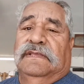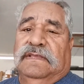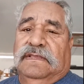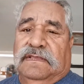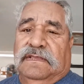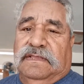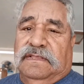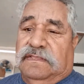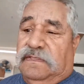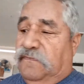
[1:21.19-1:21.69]

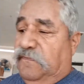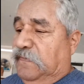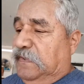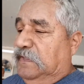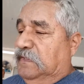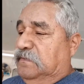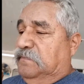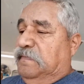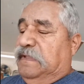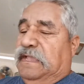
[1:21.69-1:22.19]
Because the
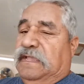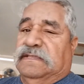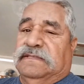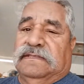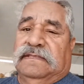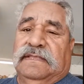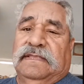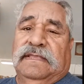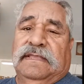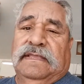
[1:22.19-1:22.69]
face
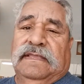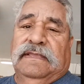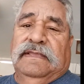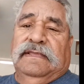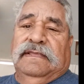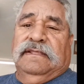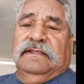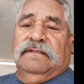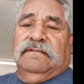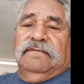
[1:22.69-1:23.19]
masks,
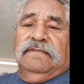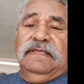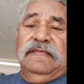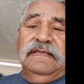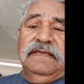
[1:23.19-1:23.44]
they